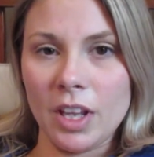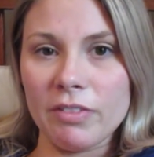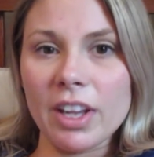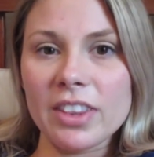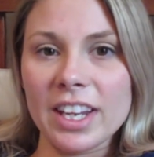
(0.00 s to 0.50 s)

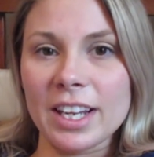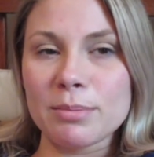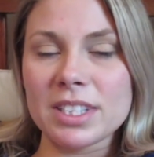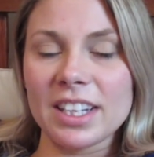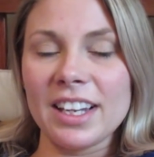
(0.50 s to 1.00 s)
I've got the
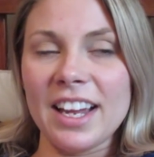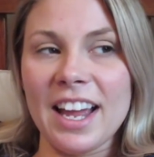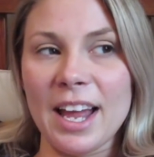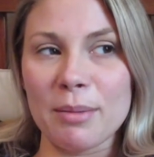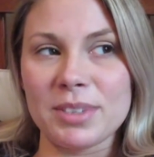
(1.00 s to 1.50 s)
hiccups,
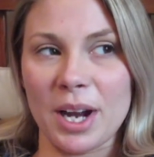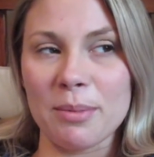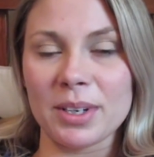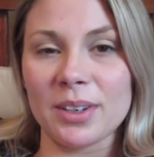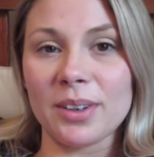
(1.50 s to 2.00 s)

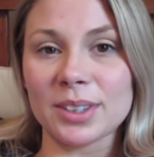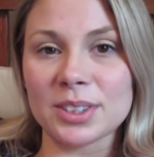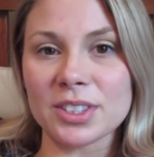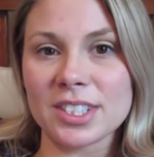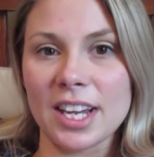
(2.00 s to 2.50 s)
abdominal
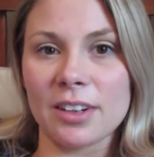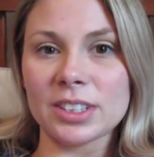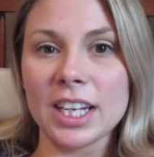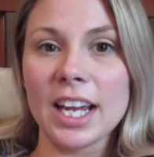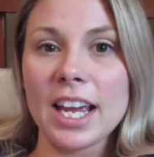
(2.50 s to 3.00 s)

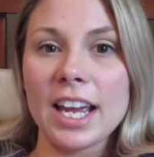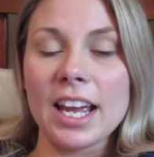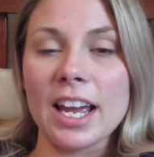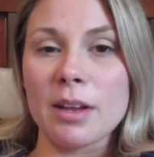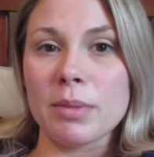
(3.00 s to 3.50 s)
ultrasound,
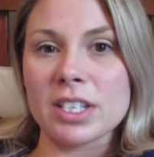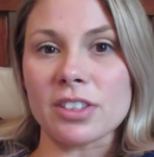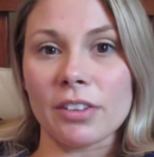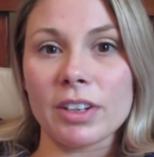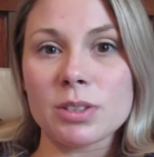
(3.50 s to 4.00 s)
and my
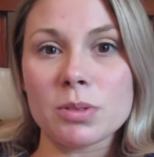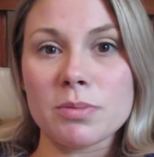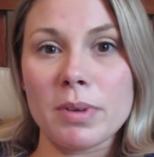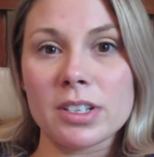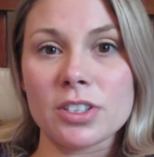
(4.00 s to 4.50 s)
cervix
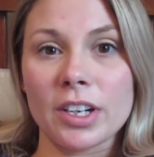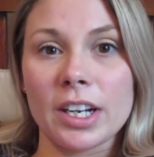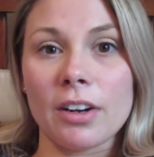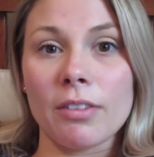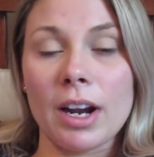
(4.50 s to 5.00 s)
was
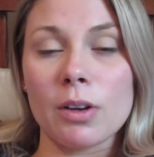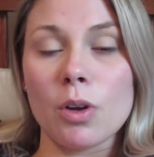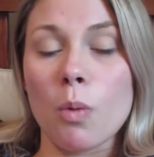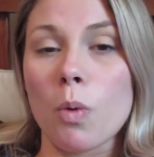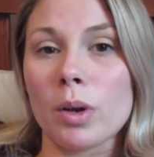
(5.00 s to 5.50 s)
measuring
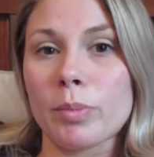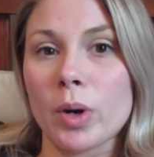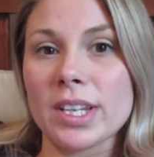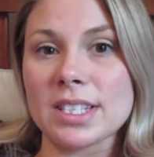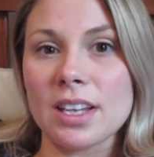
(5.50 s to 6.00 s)
around a one
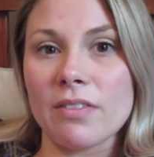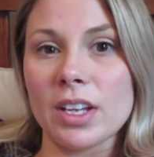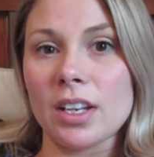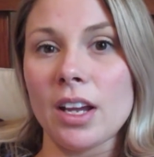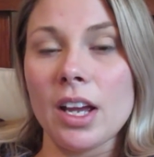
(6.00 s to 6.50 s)
point
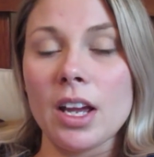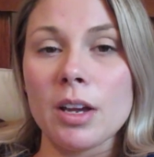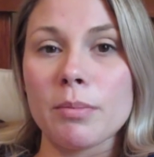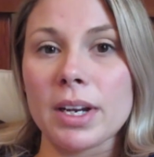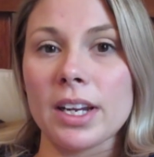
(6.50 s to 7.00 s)
seven.
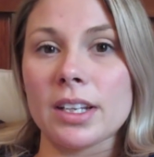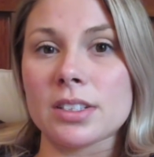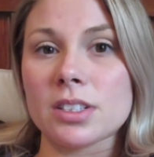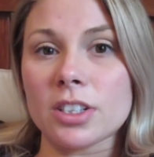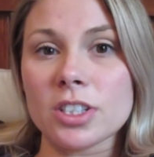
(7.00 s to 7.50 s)
My
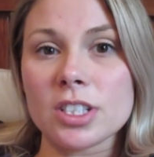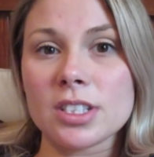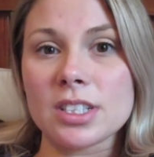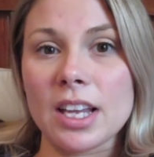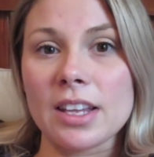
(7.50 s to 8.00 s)

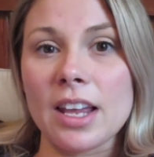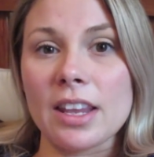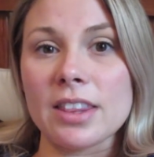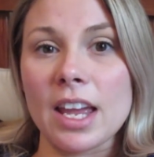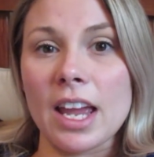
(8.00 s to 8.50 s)
surgeon said
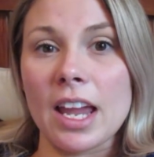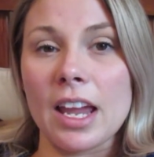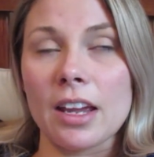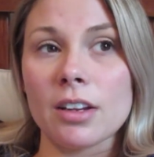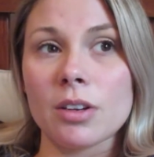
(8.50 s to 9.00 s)
that
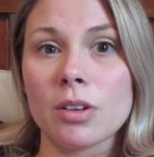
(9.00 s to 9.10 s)
they,